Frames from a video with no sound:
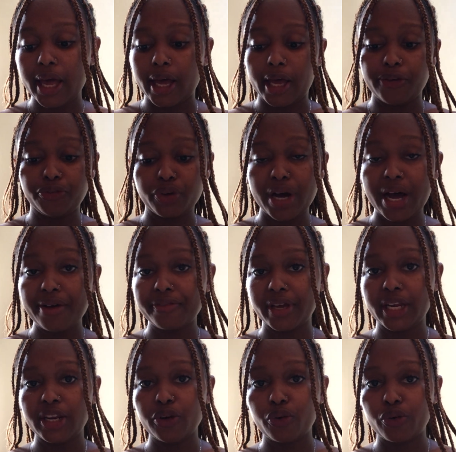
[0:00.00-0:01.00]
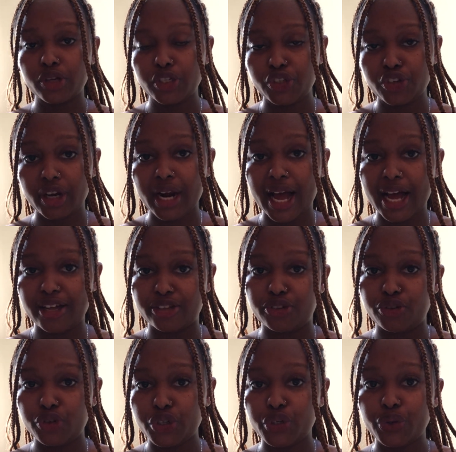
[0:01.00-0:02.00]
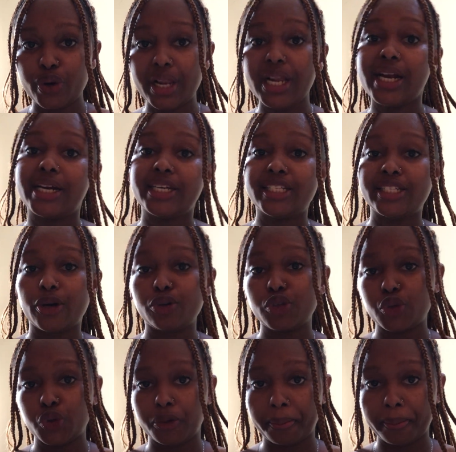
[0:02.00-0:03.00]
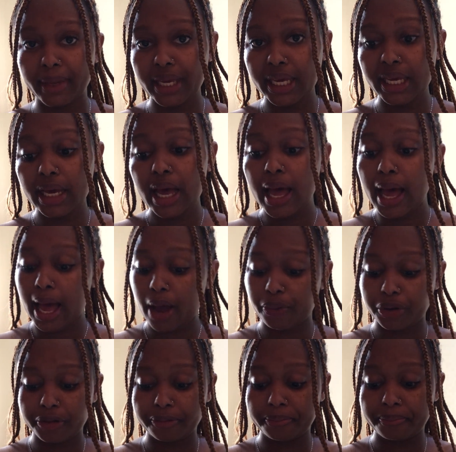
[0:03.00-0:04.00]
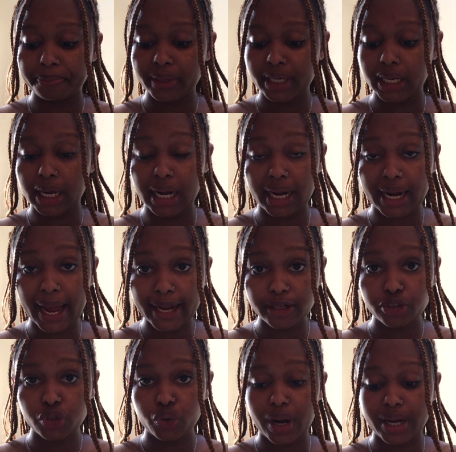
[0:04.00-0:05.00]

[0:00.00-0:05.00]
If you have any question, as usual, reach out to me. I will be glad to